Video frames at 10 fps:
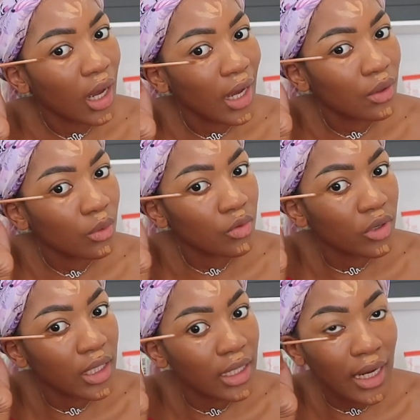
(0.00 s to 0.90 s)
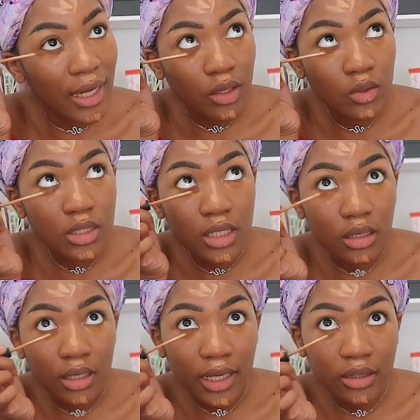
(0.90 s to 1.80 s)
I don't really like
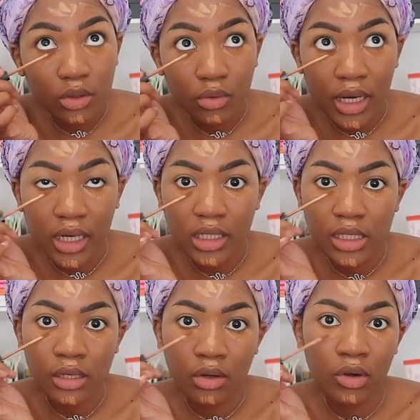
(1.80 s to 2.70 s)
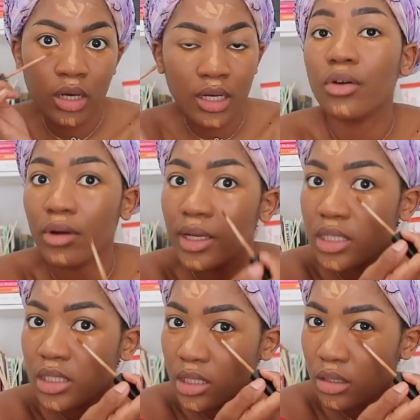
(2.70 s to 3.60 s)
using like the red and green
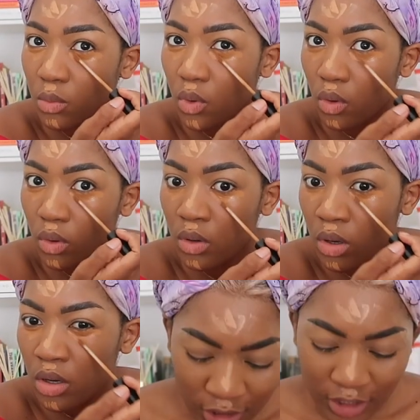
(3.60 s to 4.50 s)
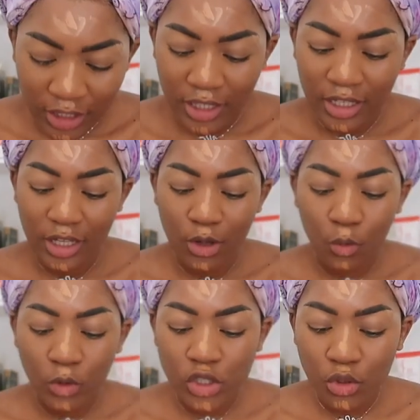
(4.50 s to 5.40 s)
correctors anymore.
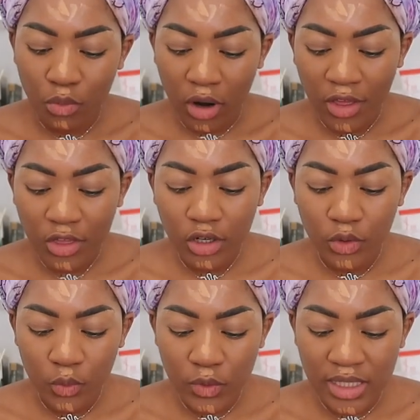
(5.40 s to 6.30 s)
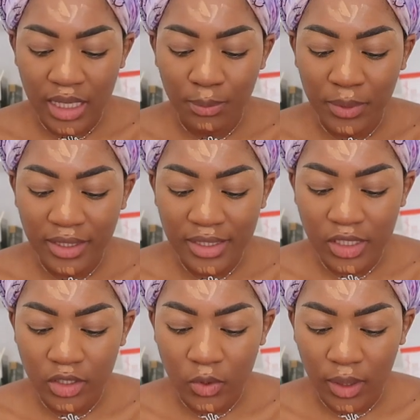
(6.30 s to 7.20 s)
Would you rather lose the
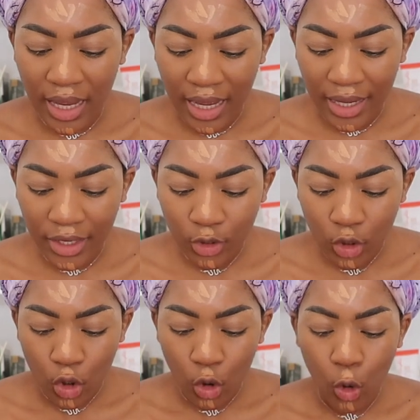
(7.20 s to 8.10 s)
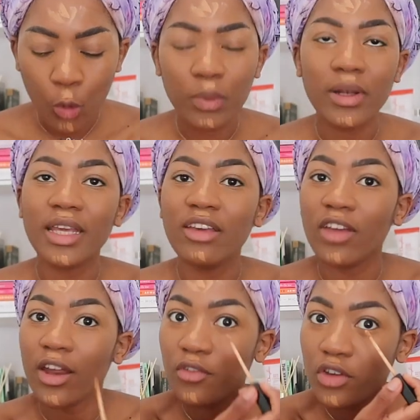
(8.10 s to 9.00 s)
ability to lie or
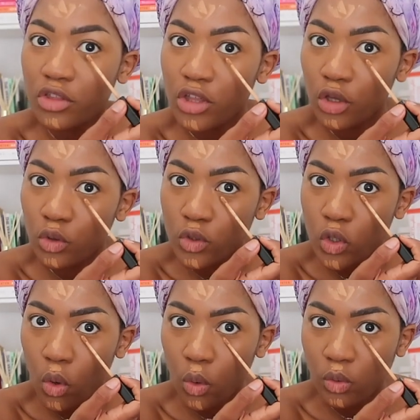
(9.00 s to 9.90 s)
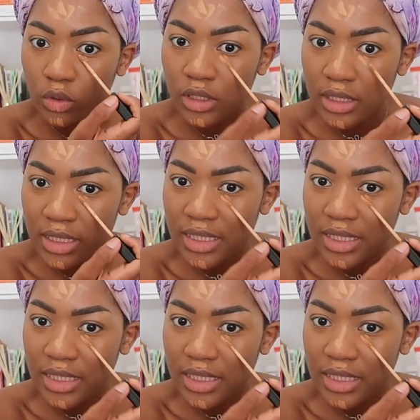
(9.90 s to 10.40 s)
believe everything you're told?